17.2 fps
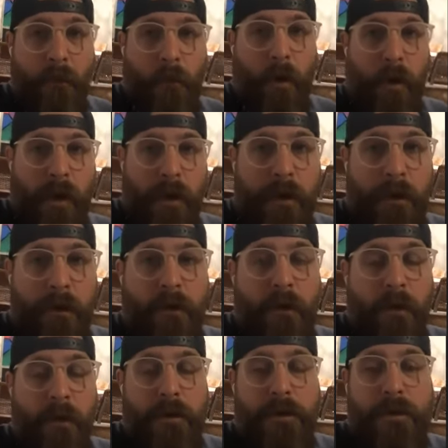where I could
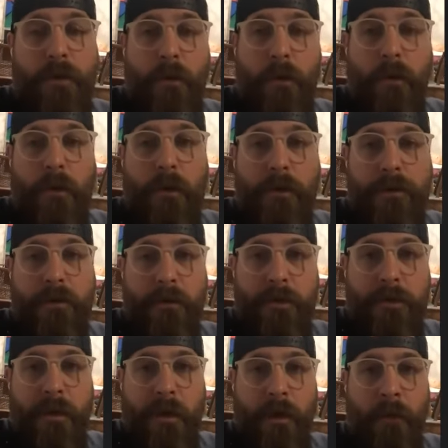go to school because it
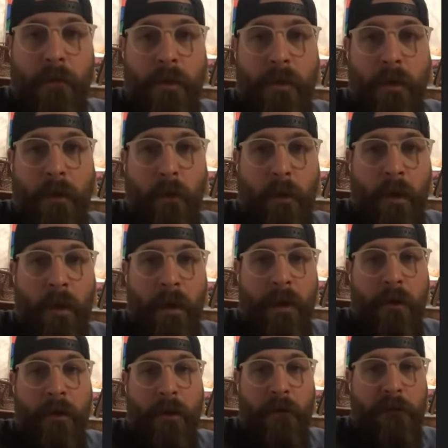was gonna be what I
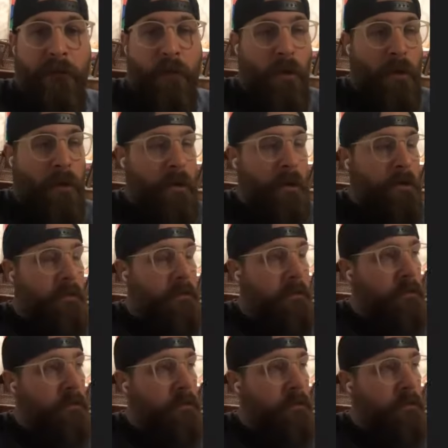could afford.